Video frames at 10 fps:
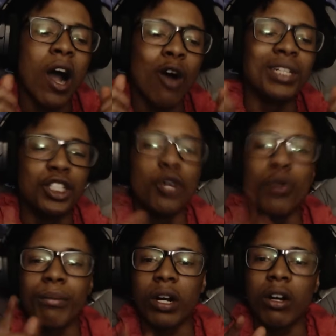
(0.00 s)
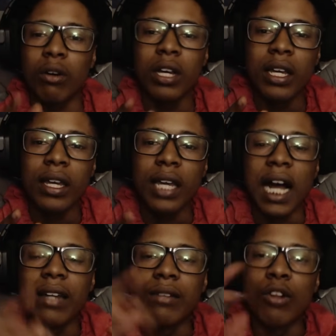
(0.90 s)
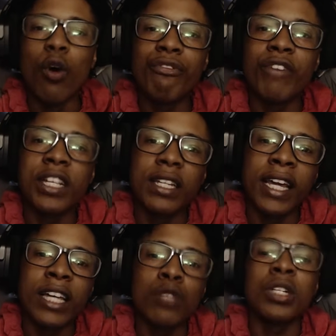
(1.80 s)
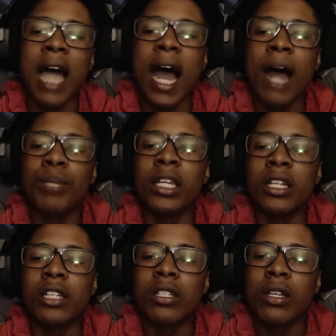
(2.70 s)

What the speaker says: don't be joking, bro. No offense to niggas with diabetes.